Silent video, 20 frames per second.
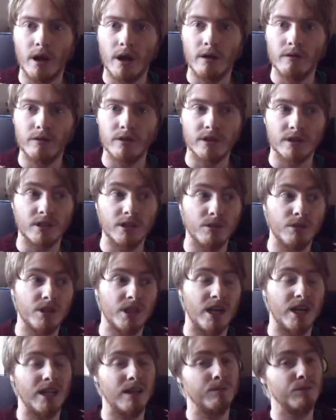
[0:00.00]
uh, for this new
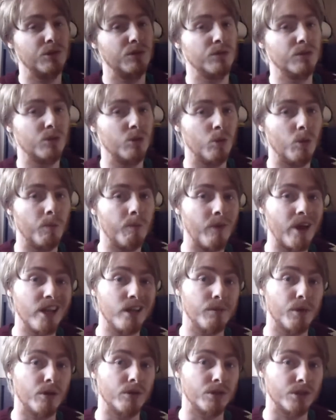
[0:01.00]
channel I'm doing called
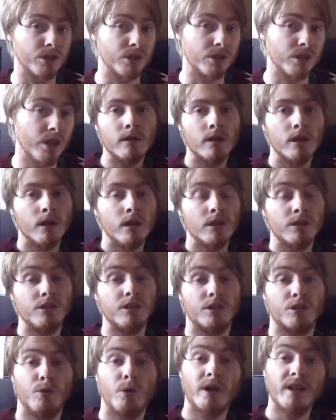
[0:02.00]
ManyMotion. To
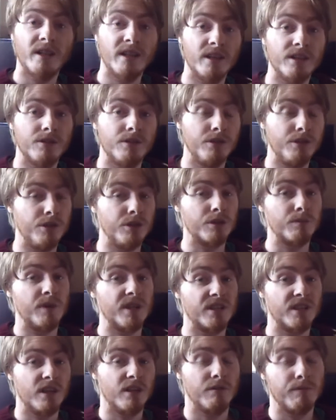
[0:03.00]
just quickly introduce
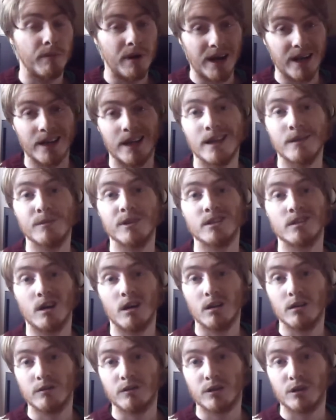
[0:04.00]
myself, my name is
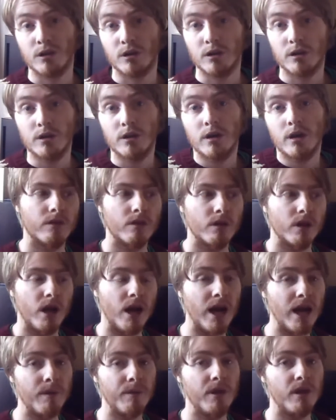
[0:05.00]
Oliver Cook.
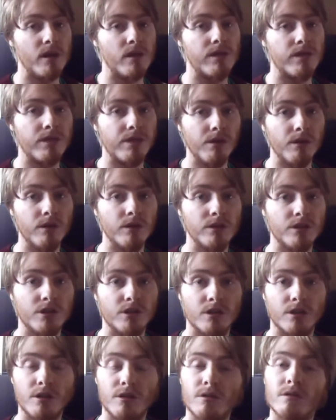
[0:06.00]
I'm a third
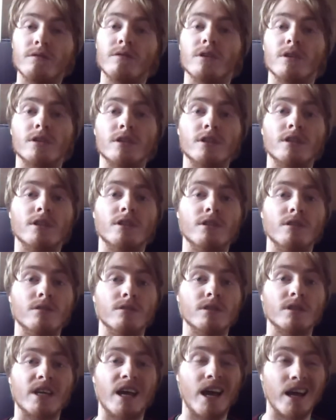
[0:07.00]
year university
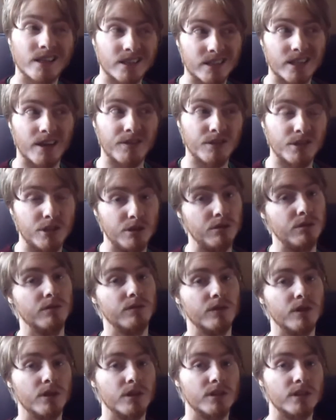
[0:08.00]
student at Staffordshire
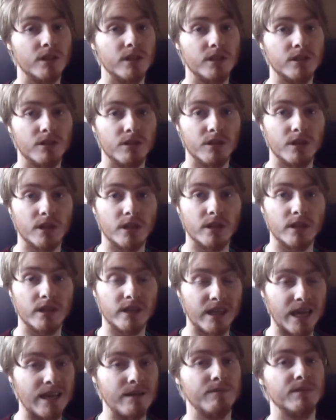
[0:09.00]
University studying
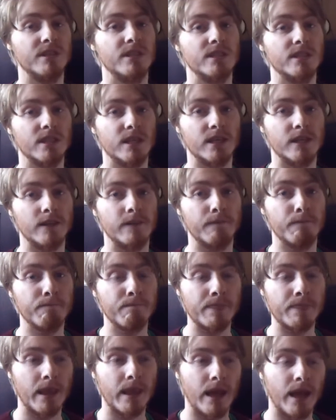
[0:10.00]
games design.
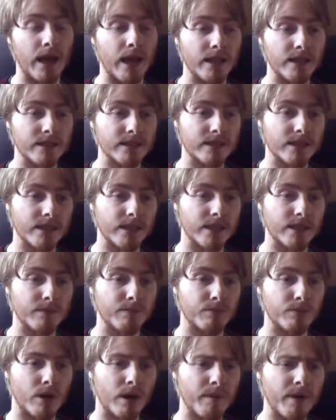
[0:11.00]
And uh,
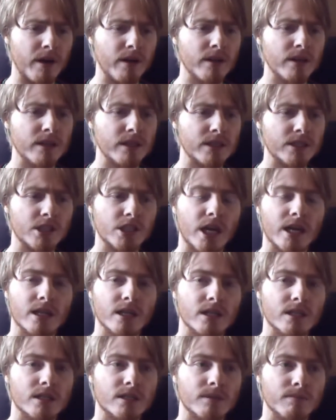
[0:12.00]
primarily this
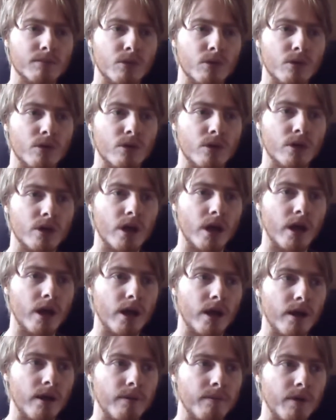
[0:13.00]
channel is more
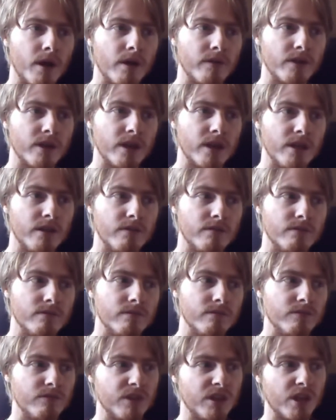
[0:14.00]
um, of a
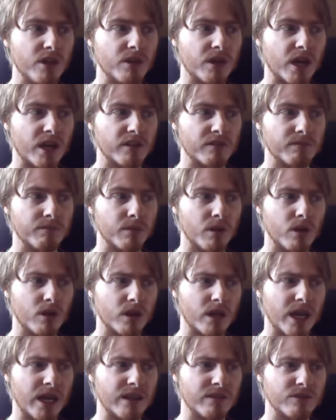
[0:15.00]
video kind of
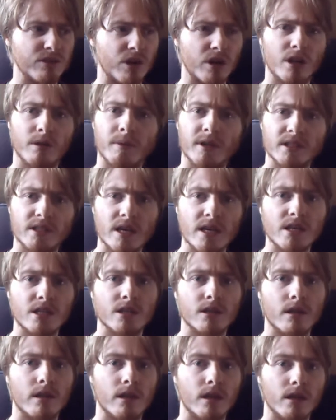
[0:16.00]
blog kind of
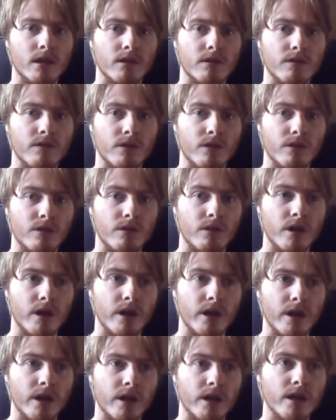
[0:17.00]
documentation thing for,
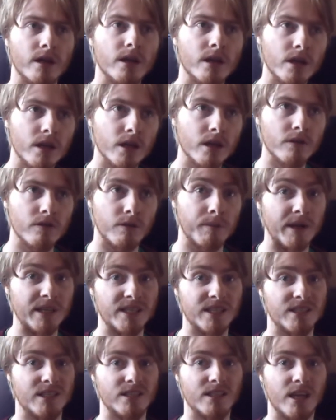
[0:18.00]
uh, for my
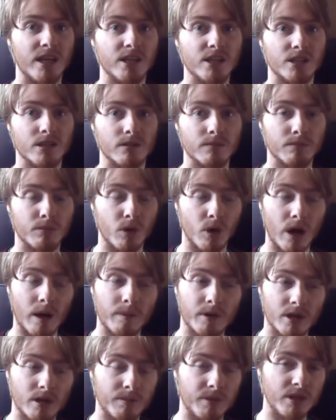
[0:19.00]
dissertation, but I'm
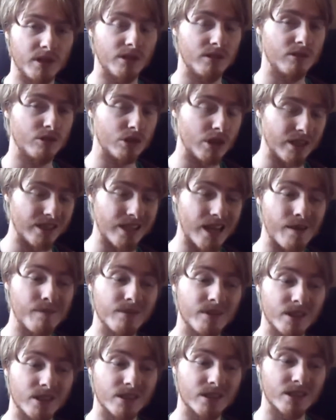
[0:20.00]
going to be
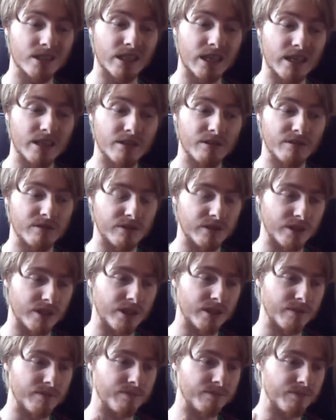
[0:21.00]
attempting to kind of
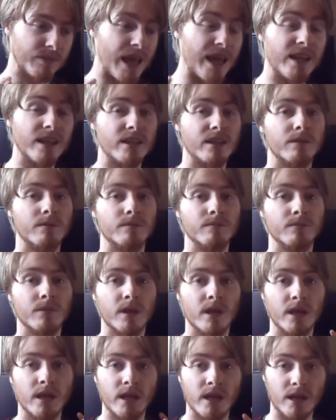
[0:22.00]
um, edit them
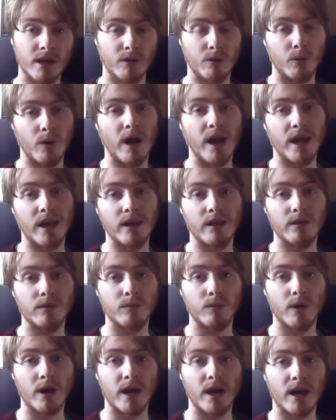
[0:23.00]
in a way
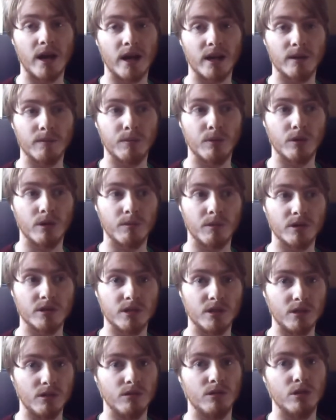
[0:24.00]
where I can put them
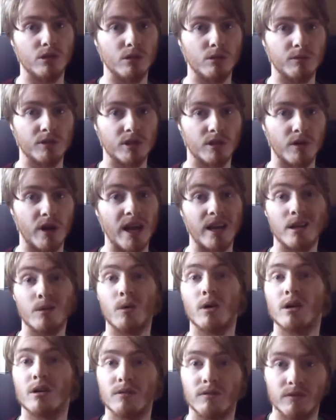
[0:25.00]
onto YouTube so
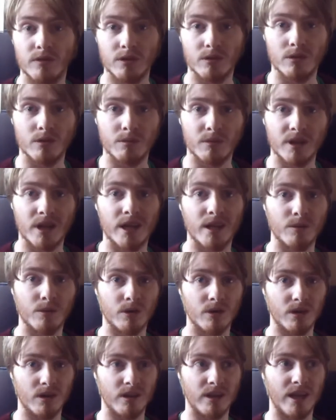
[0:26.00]
anyone can view them and
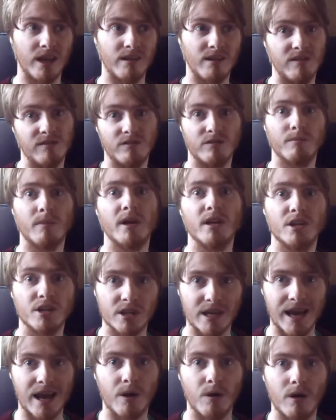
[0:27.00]
anyone can get
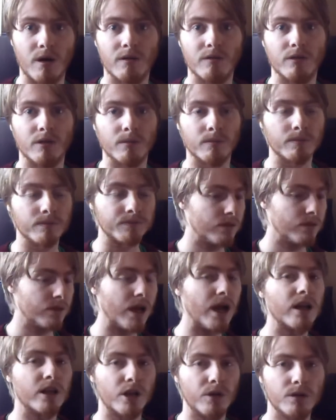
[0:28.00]
information out of them.
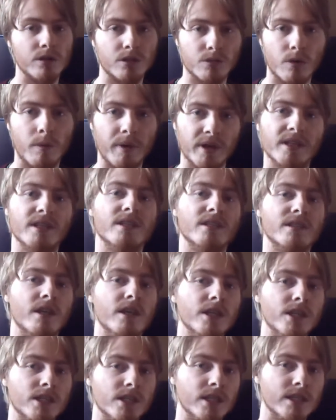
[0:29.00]
I'll go into what my
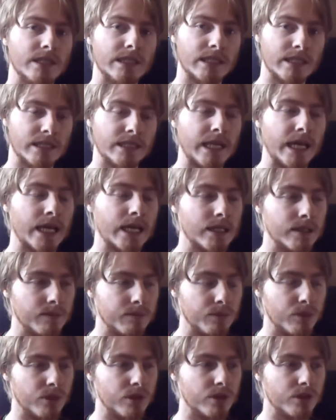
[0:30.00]
dissertation is in a
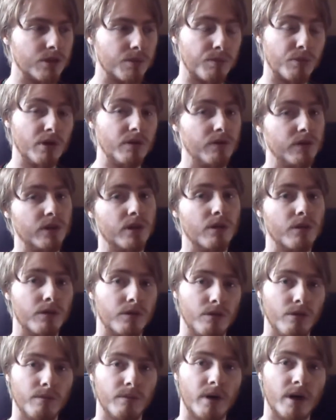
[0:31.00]
second, but to briefly go
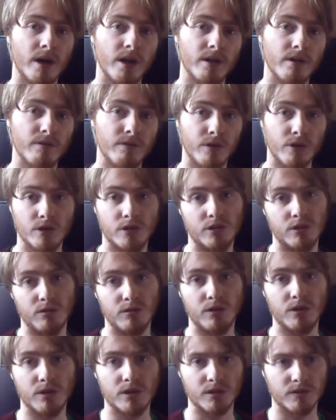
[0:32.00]
through my first two
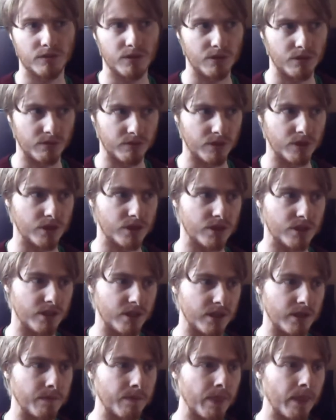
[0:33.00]
years of
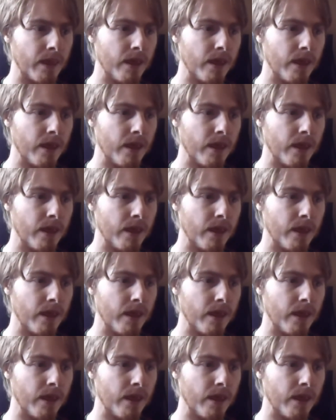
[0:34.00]
university,